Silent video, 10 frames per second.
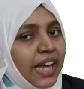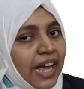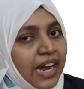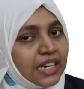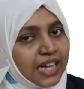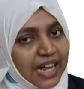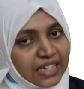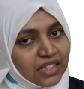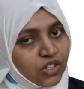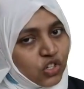my head
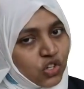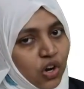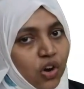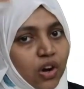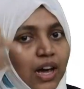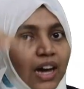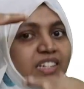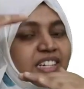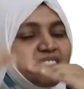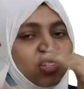and the shawl
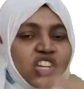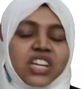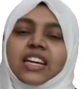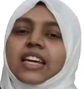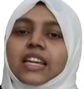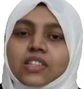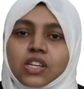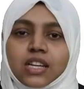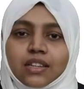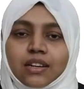are touching
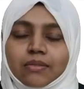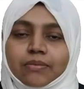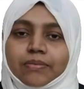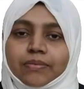each other.